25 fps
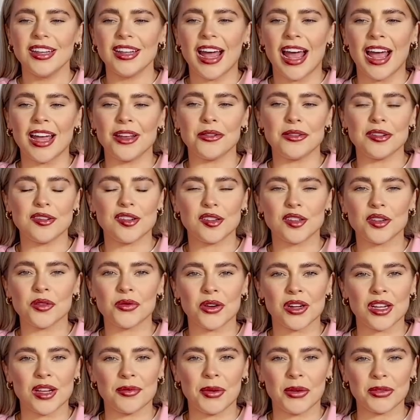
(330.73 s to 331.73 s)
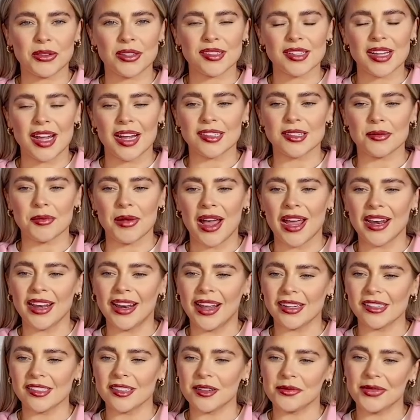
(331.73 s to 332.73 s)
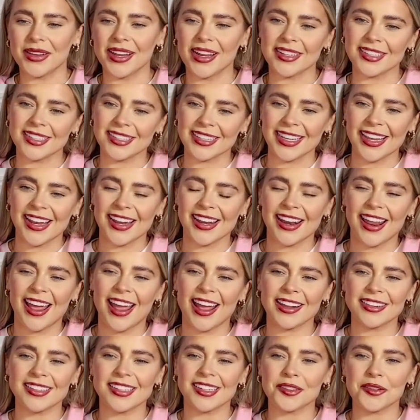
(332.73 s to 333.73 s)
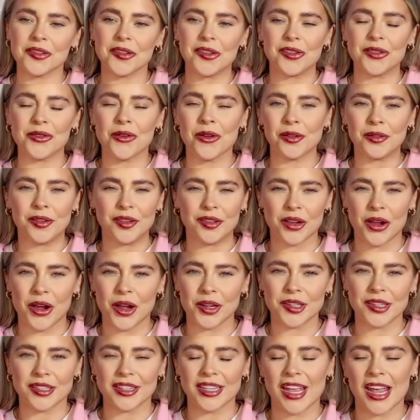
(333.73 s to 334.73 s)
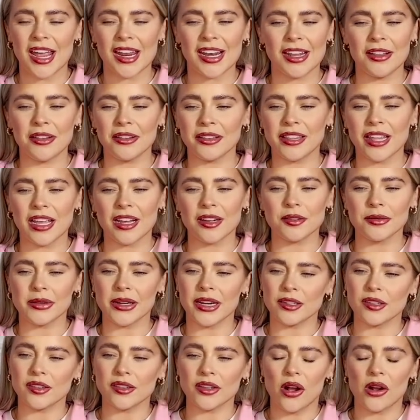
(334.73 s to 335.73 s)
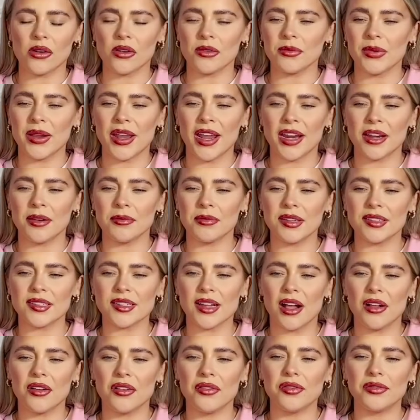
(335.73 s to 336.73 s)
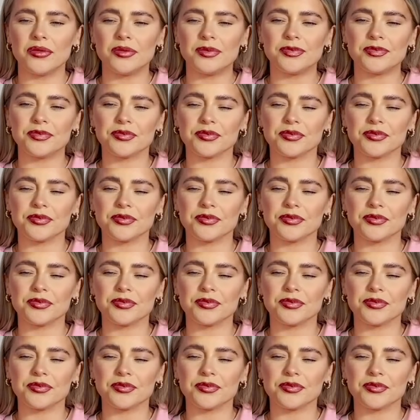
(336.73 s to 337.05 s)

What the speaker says: I always used to worry about the size of my legs compared to their legs. It just all started there, little things where I'd start comparing myself.